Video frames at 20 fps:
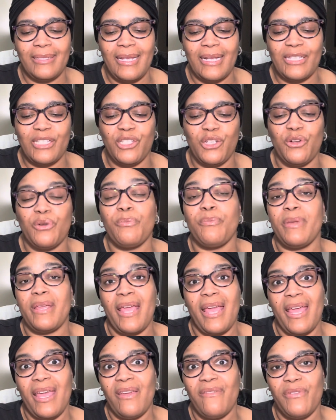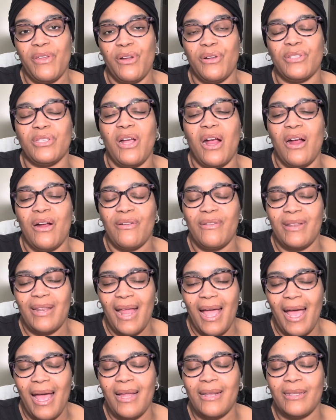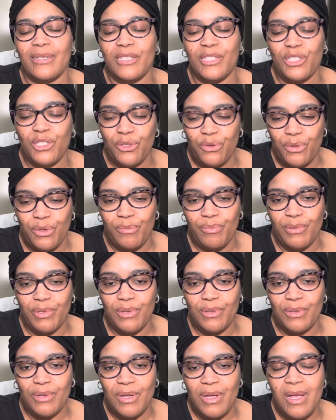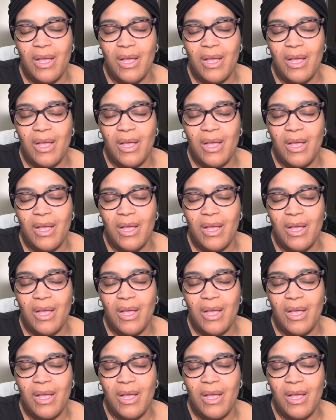that certain behaviors are not suitable,